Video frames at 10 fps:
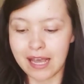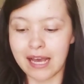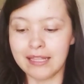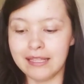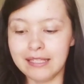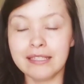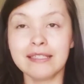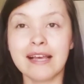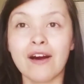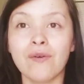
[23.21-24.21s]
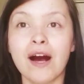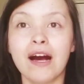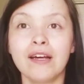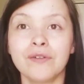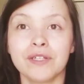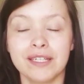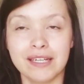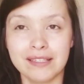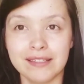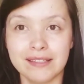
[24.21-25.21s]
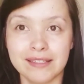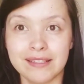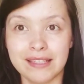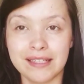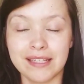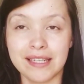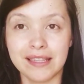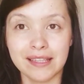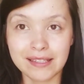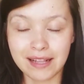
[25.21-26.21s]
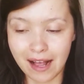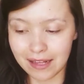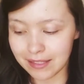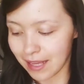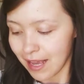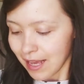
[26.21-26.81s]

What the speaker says: And this is how I organized and succeeded in this class.